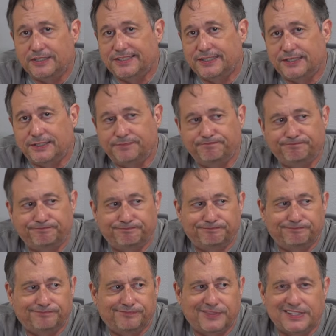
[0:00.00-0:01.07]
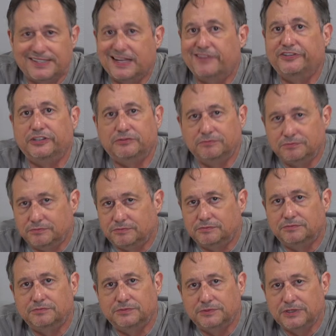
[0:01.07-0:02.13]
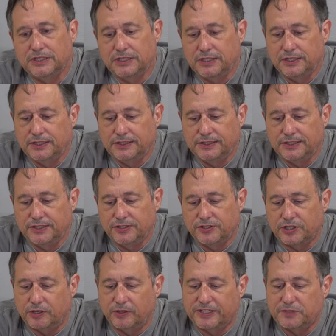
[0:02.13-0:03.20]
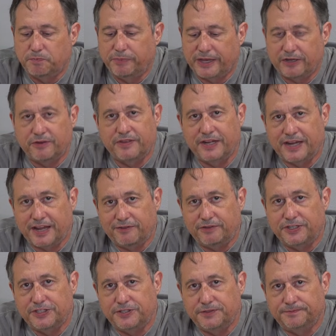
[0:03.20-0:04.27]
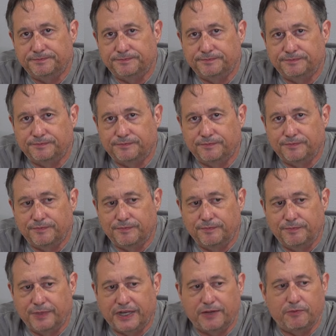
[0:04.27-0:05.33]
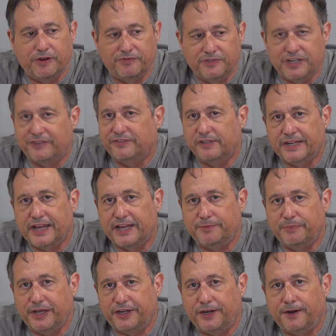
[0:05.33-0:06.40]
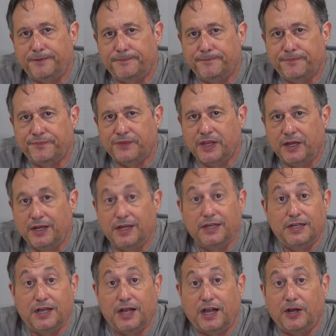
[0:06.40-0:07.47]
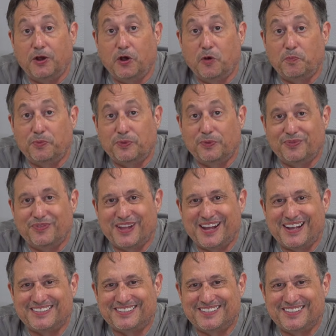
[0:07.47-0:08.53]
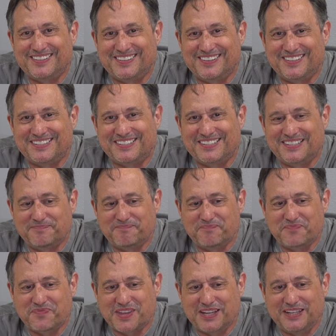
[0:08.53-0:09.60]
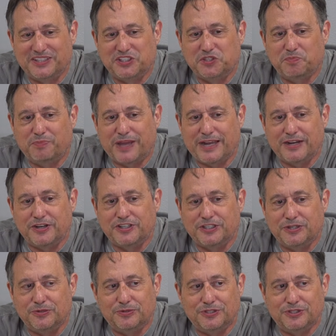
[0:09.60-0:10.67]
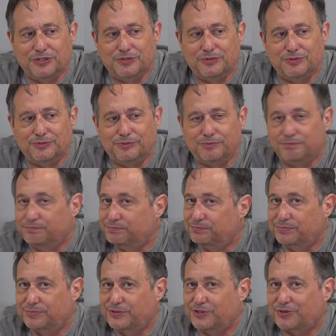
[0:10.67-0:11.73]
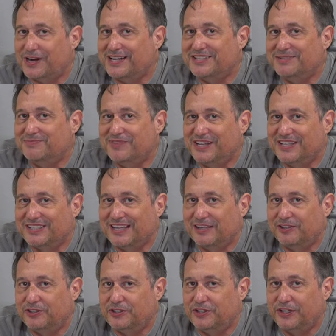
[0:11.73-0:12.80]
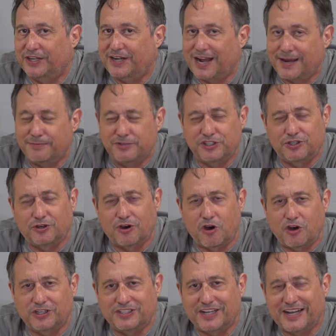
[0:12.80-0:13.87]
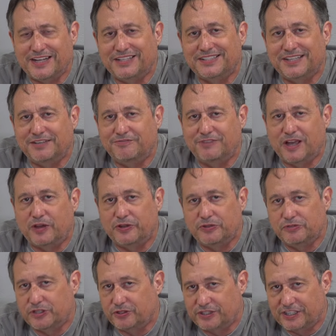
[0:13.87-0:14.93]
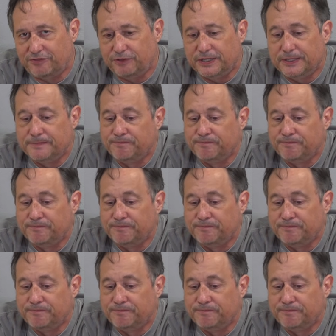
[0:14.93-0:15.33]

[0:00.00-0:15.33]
a 7. So it's better than average, but we've definitely had better. I hope that this inspires you to try some things that look good. I'm sure our tastes and values are different.